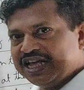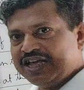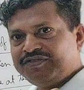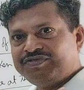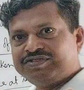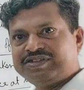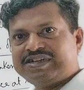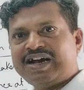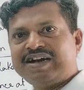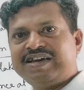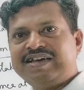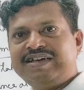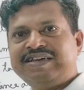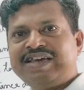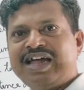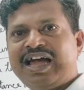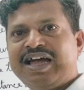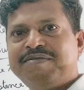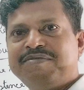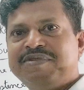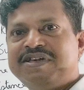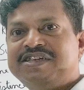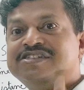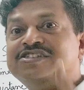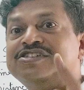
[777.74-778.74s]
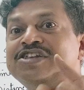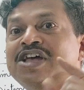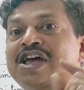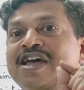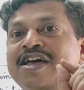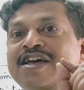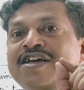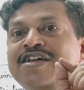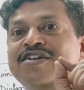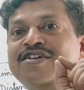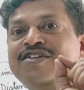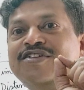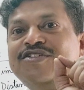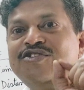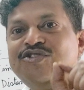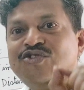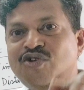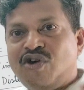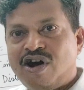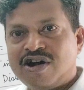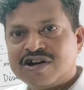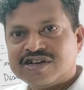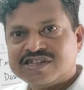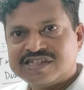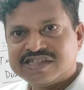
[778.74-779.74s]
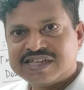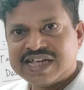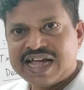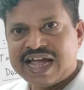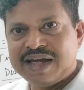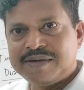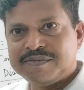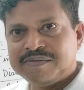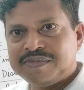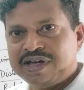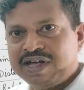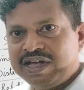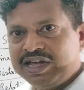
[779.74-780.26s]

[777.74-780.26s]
if starting time is not same,